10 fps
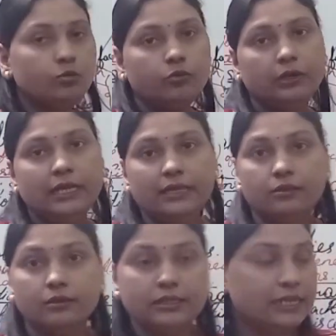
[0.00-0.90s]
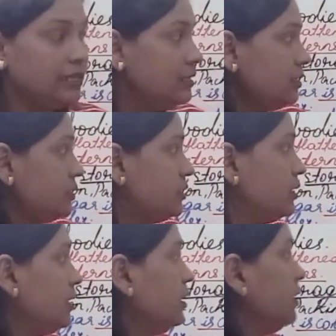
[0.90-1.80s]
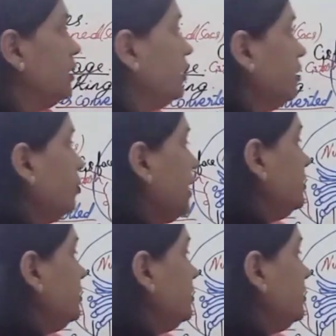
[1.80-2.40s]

to clean the cells by